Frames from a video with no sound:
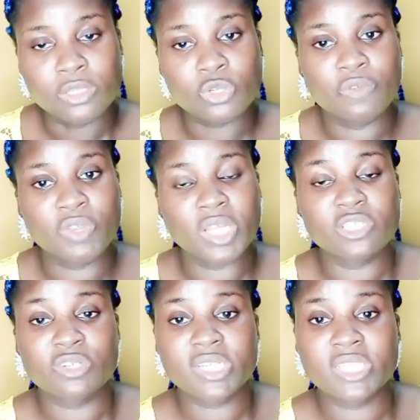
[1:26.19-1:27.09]
So if you are
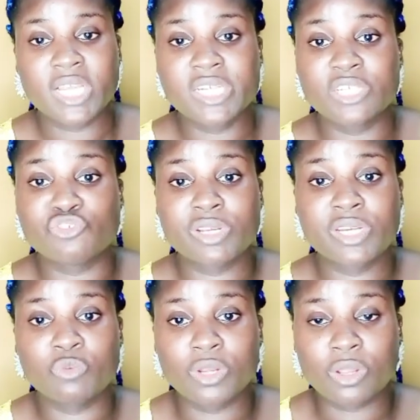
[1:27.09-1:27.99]
interested in
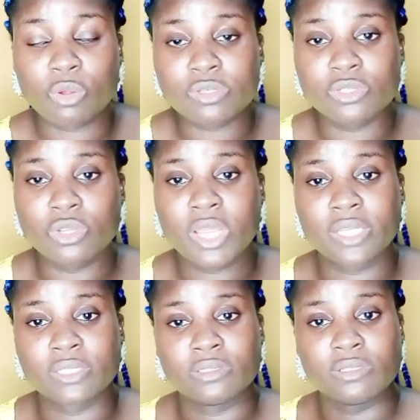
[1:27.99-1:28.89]
training with us, you
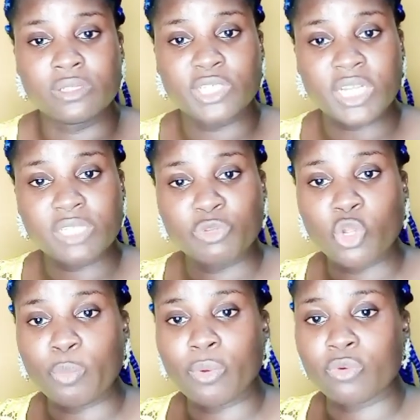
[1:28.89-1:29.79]
can chat me
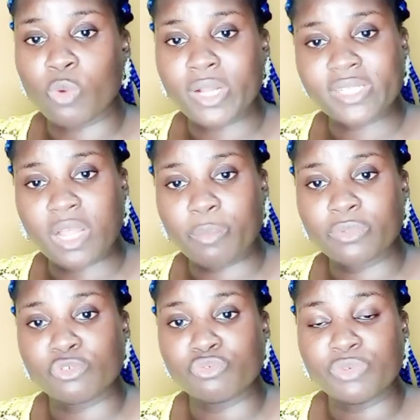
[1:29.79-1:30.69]
up on WhatsApp
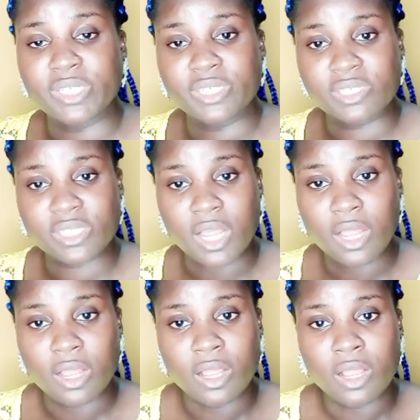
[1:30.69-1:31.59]
to register.